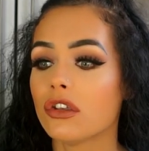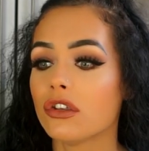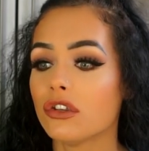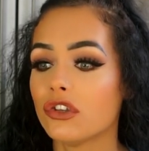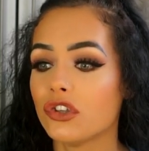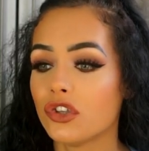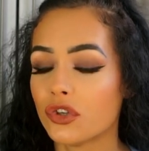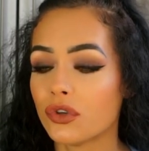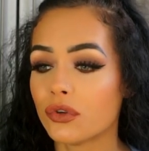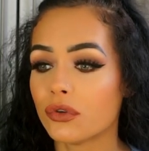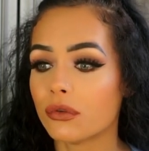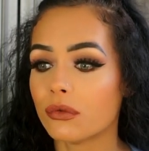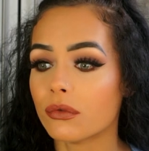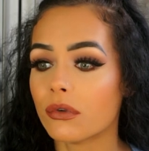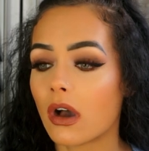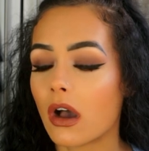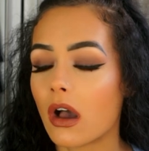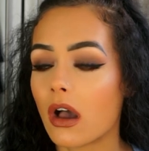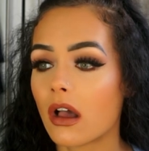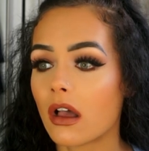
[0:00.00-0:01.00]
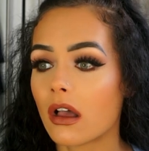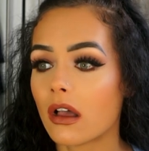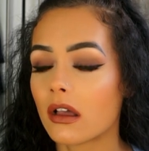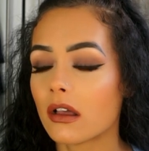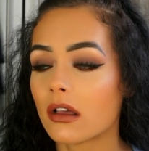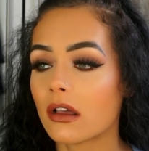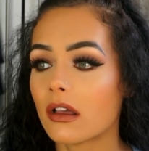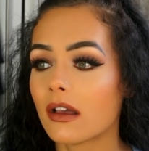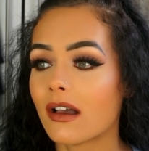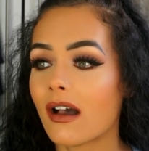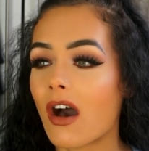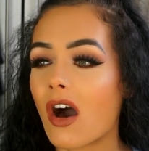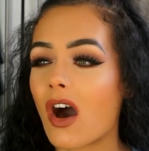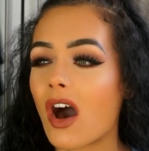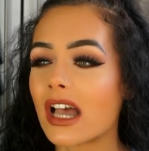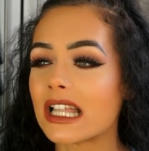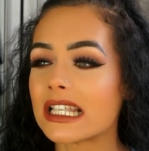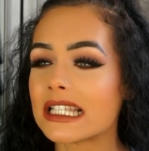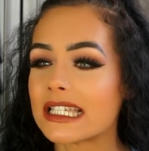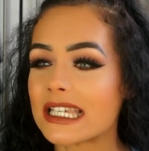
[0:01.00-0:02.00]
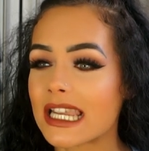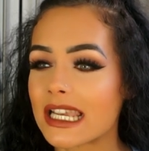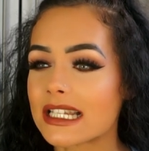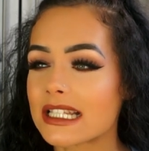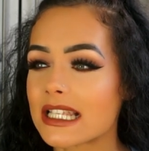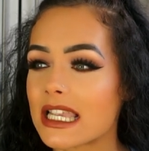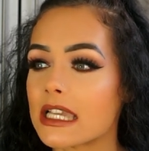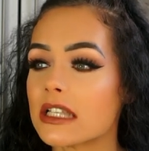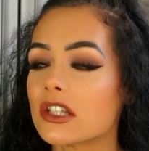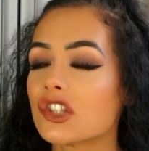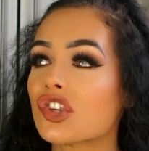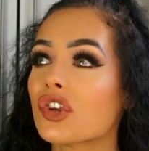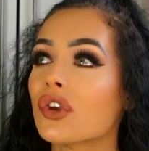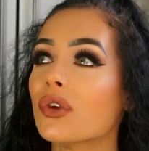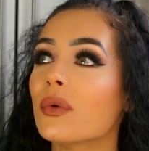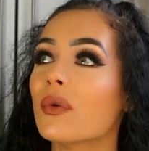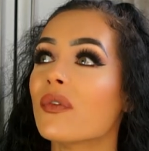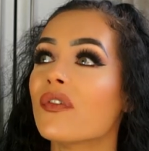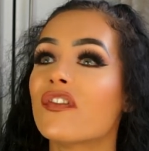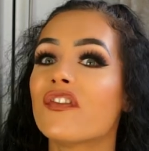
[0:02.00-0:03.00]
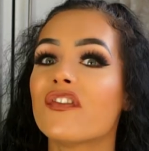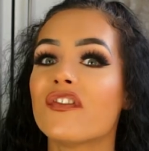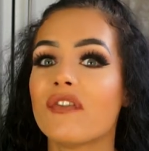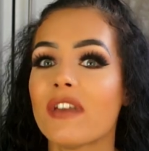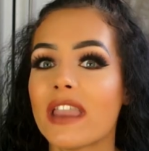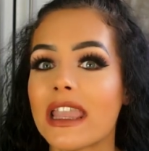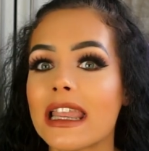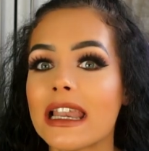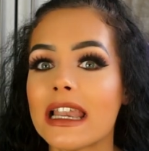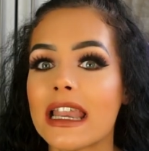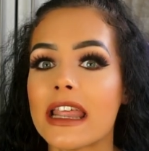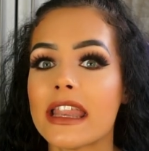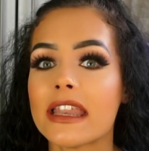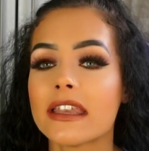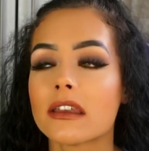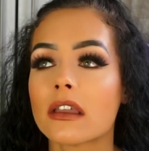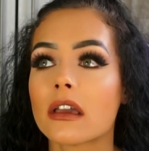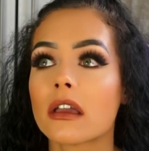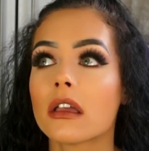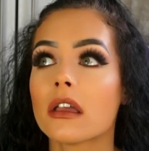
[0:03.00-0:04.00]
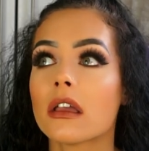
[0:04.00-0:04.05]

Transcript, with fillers: you are addicted to feeling